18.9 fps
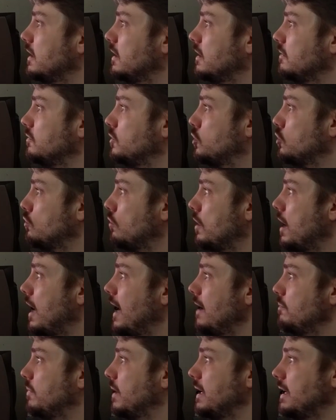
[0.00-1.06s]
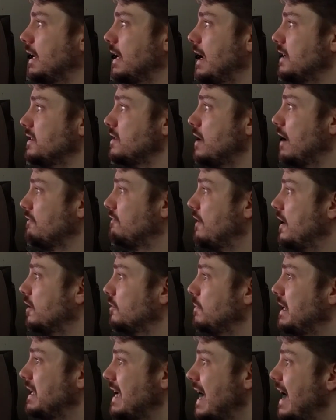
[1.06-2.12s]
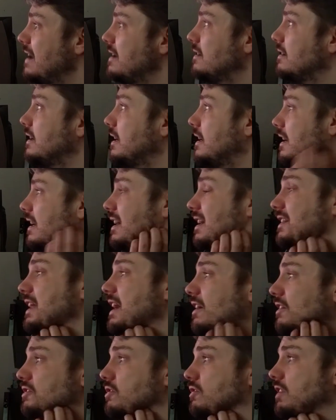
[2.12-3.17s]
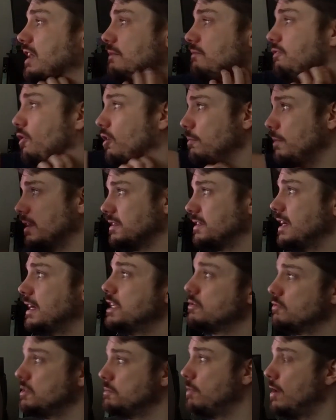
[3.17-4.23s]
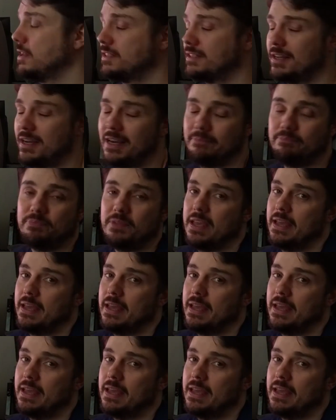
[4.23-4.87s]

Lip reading: true or not, but it has not failed me yet. They also claim 4 milliseconds response time.